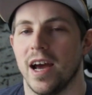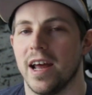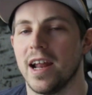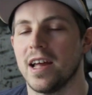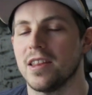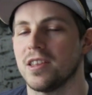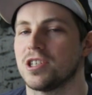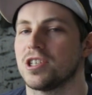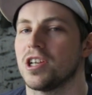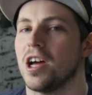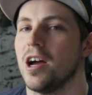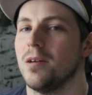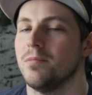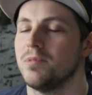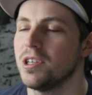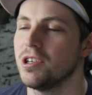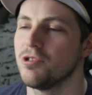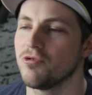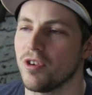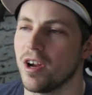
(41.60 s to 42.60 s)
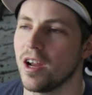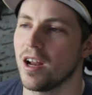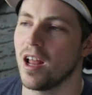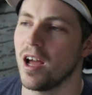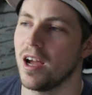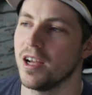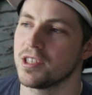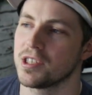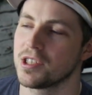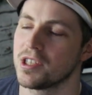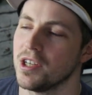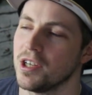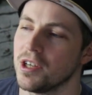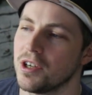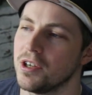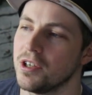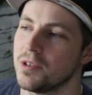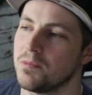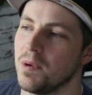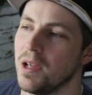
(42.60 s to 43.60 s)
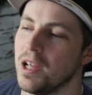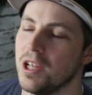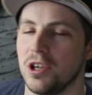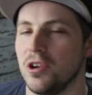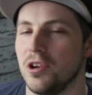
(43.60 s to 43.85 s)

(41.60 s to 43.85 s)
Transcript: and at the time didn't realize could be a